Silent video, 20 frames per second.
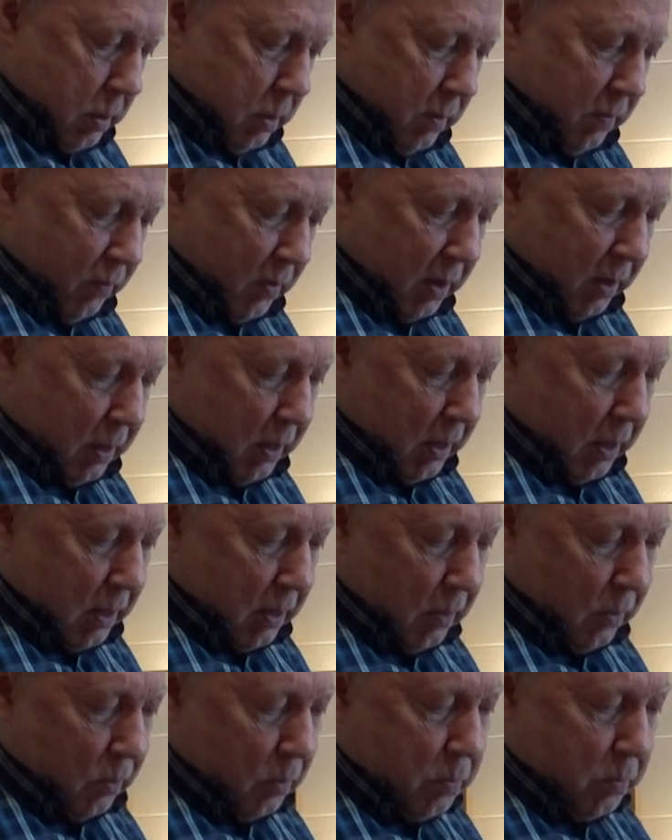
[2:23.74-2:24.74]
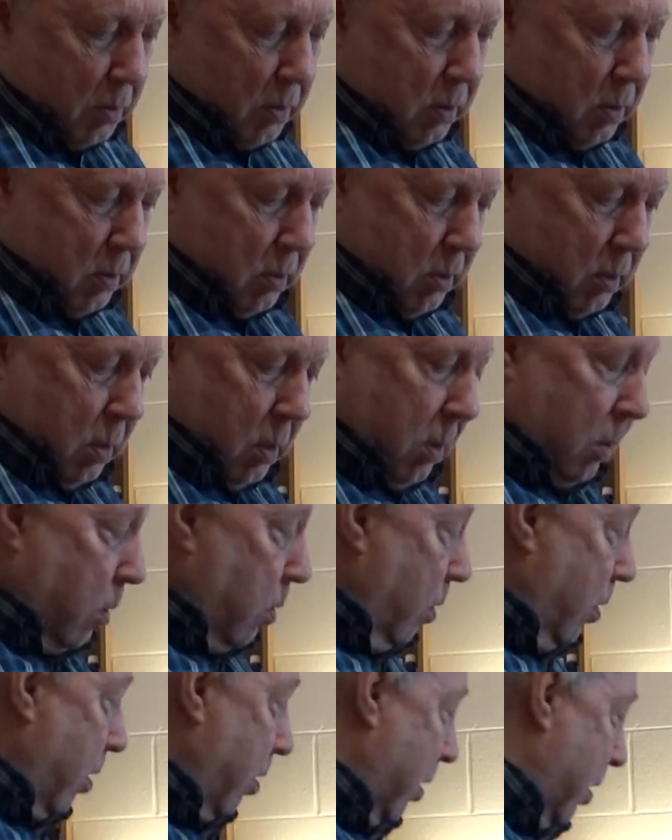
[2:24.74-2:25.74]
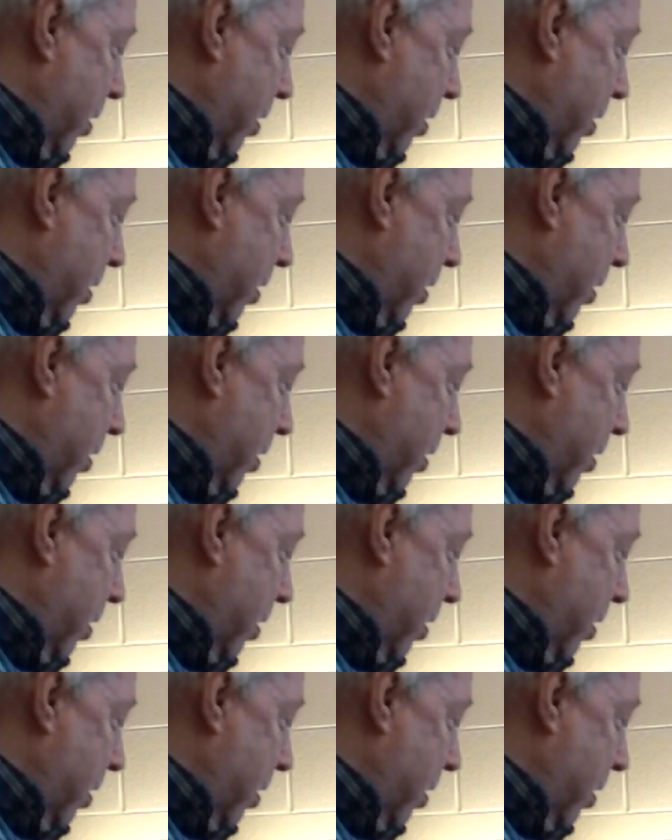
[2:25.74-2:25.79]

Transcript: If I can get it open. Oh, there it